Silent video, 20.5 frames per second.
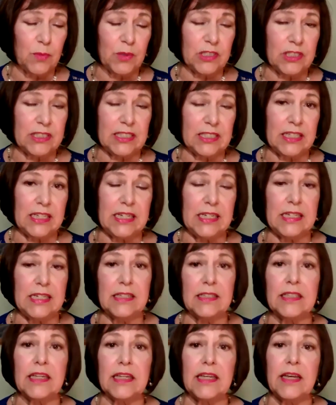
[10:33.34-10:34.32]
terrible
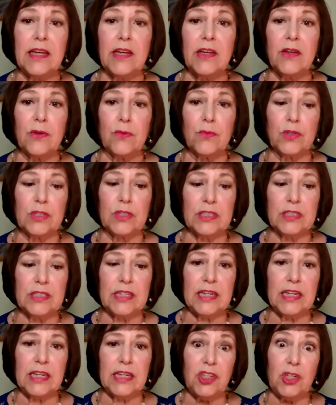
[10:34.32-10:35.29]
disease
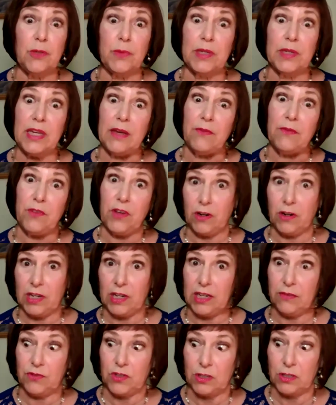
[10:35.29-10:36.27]
was sitting, and she became
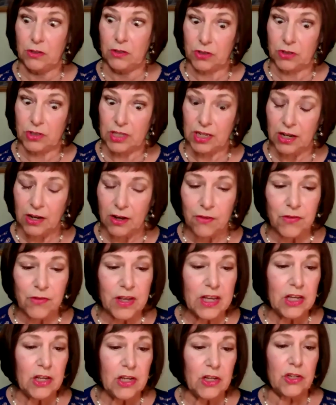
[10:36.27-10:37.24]
very gifted herself.